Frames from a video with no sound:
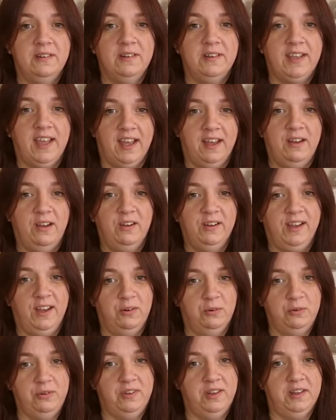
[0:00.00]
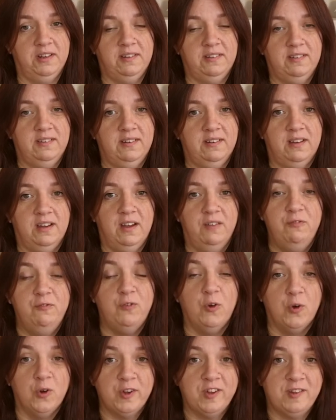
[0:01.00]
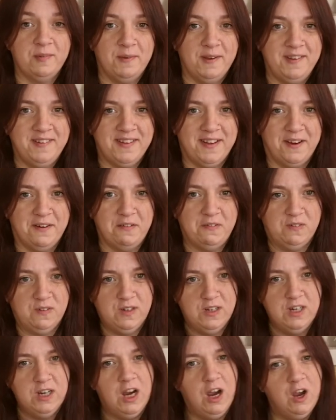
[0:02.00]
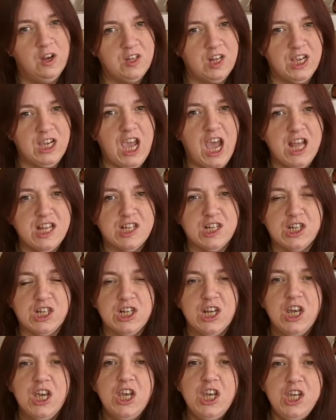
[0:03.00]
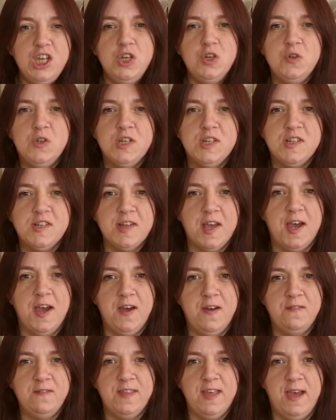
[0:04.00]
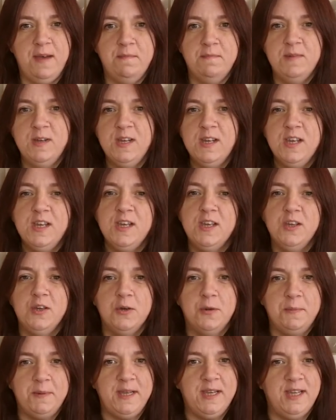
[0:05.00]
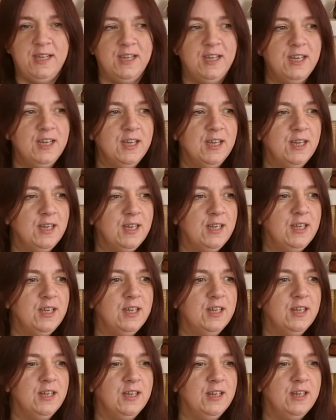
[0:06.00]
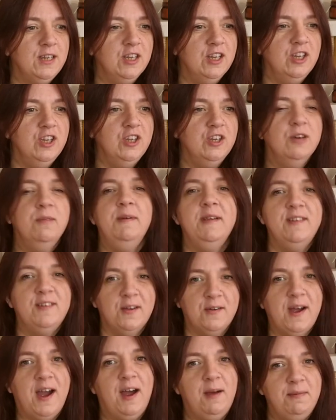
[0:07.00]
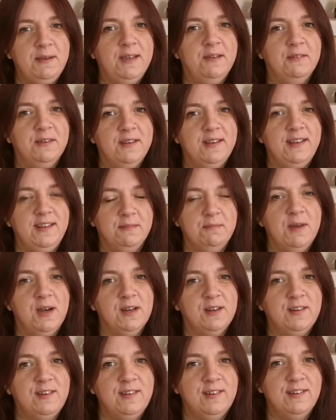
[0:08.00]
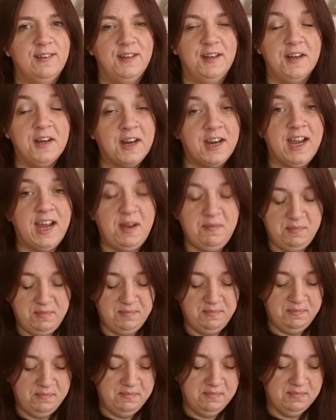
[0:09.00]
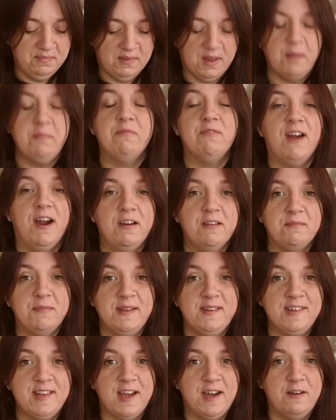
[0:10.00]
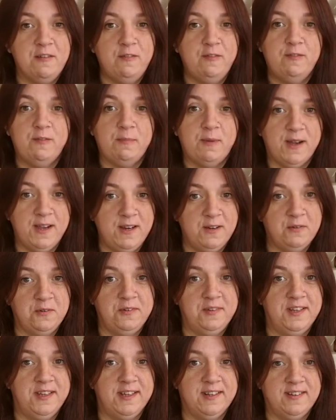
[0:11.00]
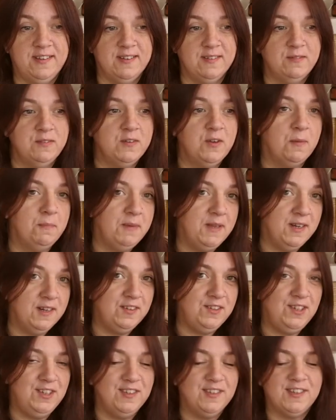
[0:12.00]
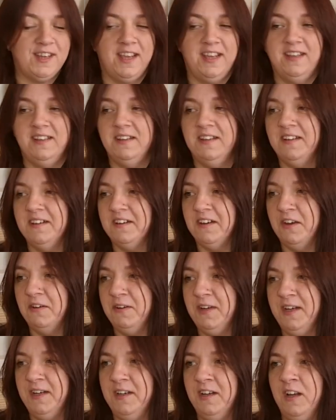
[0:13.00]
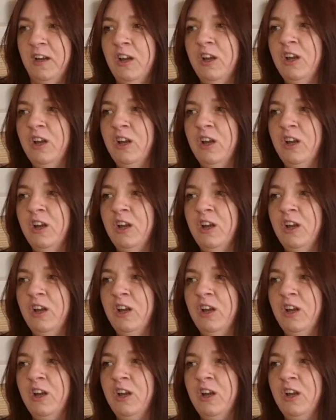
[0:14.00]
yeah, I'll get all 6. I forced myself. I was like, yes, you deserve them. You'll be so happy with these mugs. And I am. I'm proud of myself for buying all 6 and not being a cheapskate and going,